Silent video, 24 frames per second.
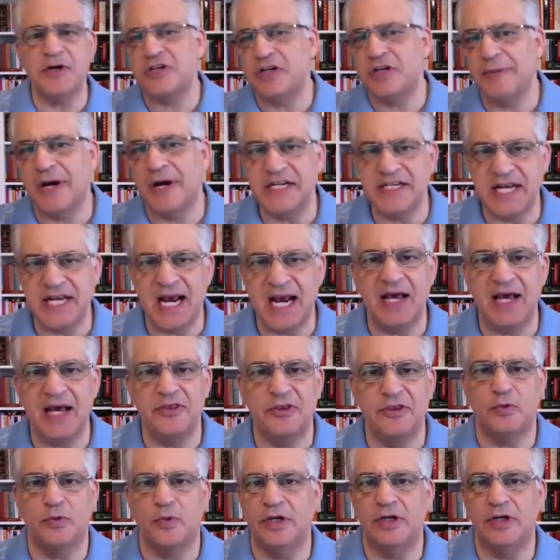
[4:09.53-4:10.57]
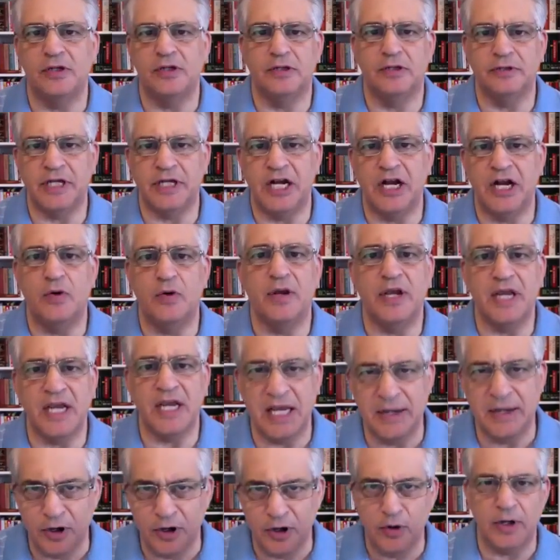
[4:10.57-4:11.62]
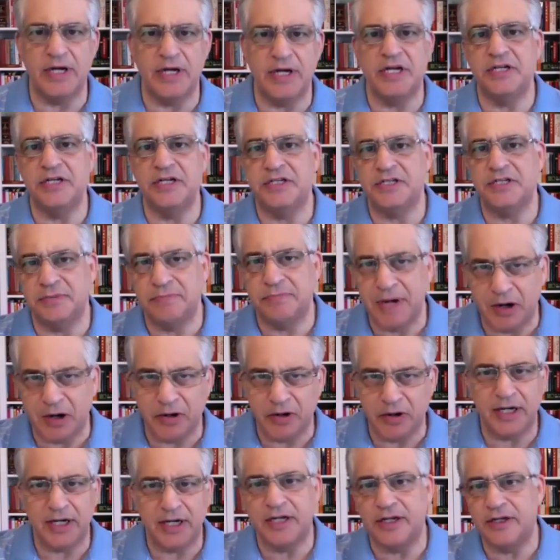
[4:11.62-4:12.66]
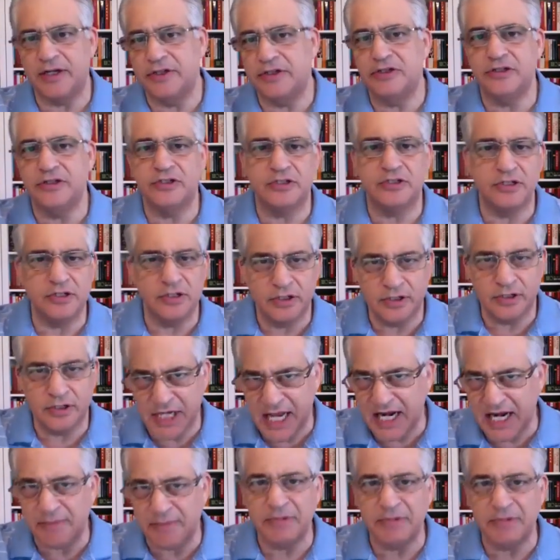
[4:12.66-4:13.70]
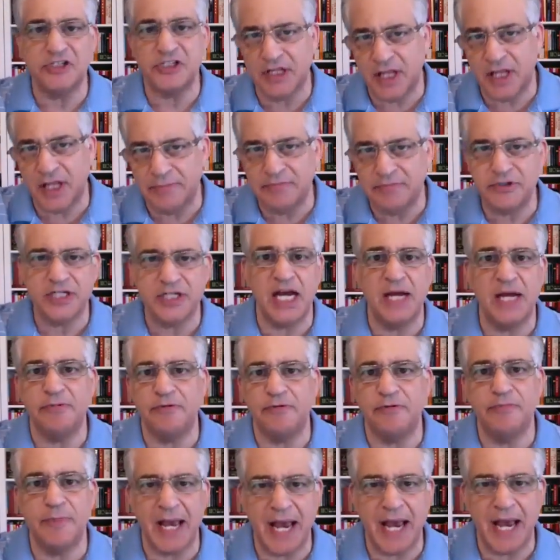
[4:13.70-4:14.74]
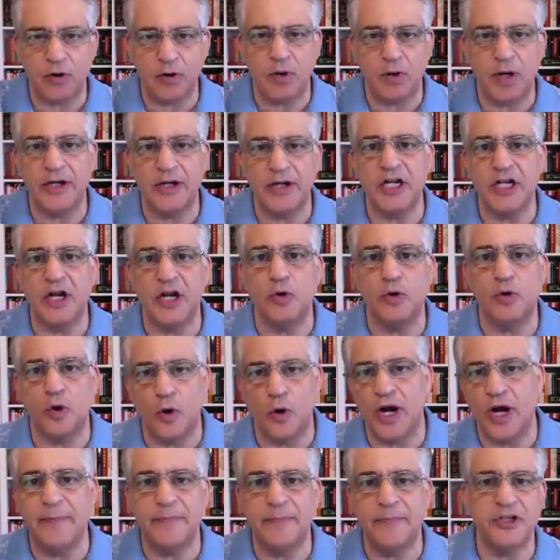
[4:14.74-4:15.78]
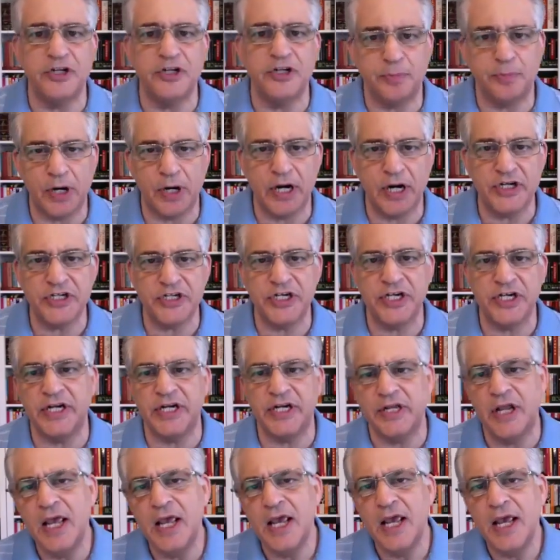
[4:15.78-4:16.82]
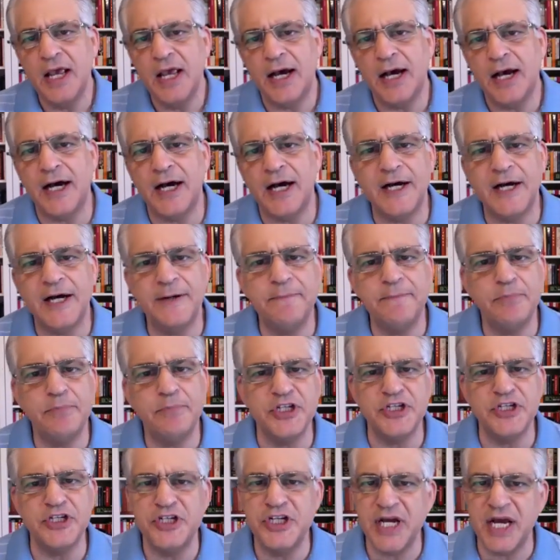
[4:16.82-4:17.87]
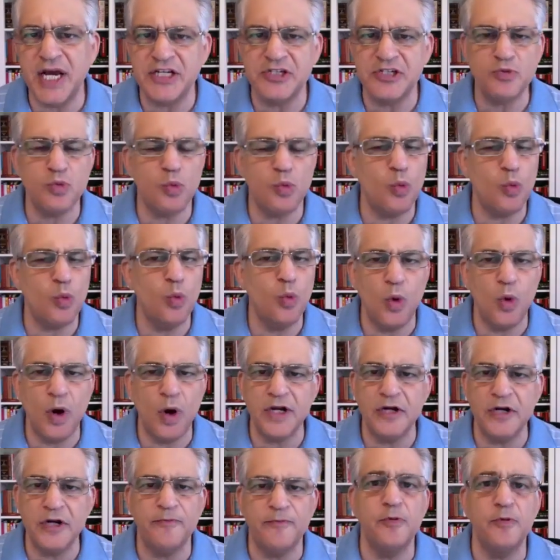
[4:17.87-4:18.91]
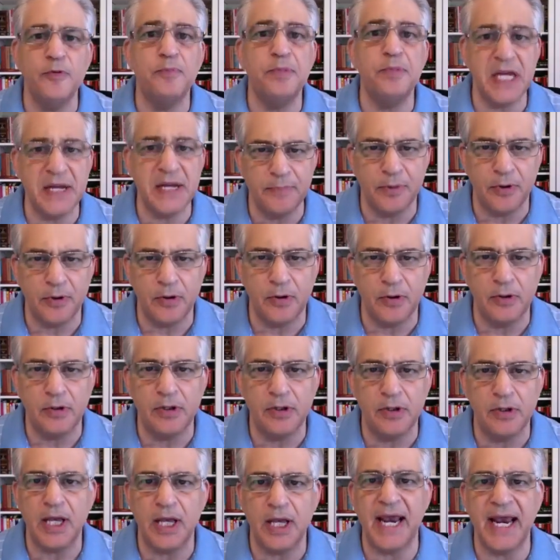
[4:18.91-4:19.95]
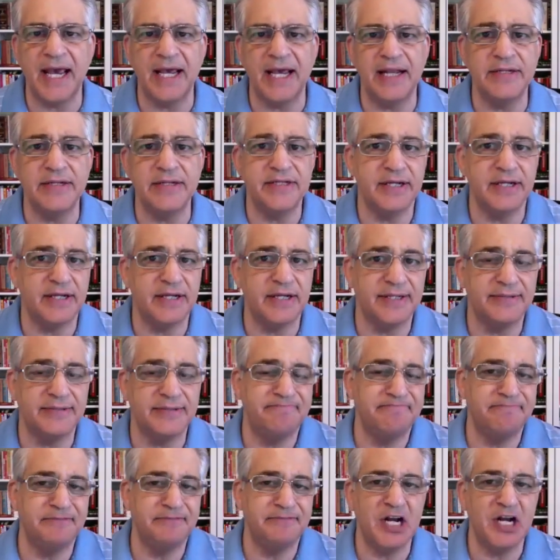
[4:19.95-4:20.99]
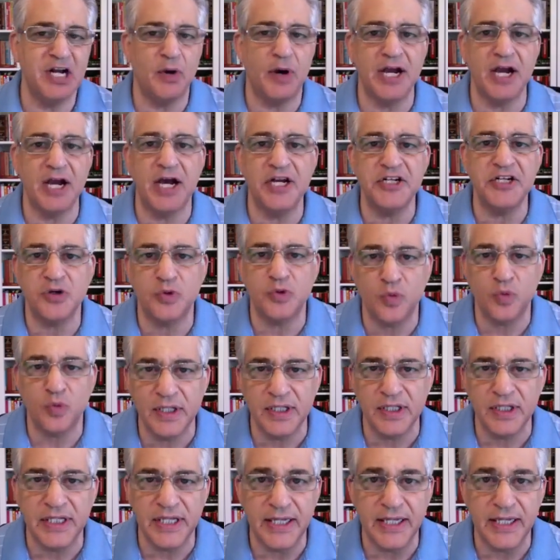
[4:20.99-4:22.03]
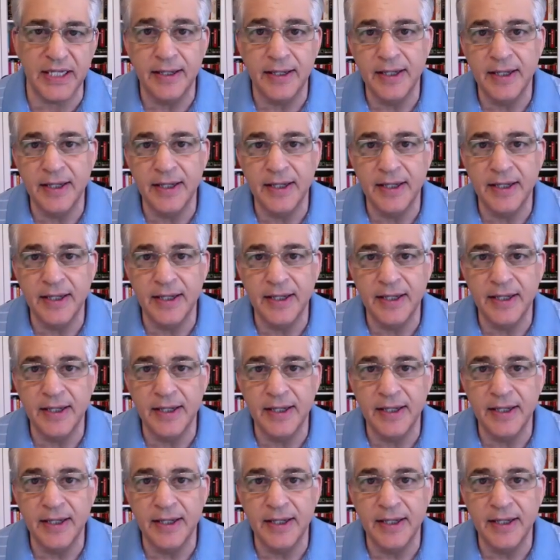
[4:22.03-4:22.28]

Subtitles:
my dad, the real, immigrant American tenement slum type of background, growing up in the Depression and just wonderful people. And, I got to really,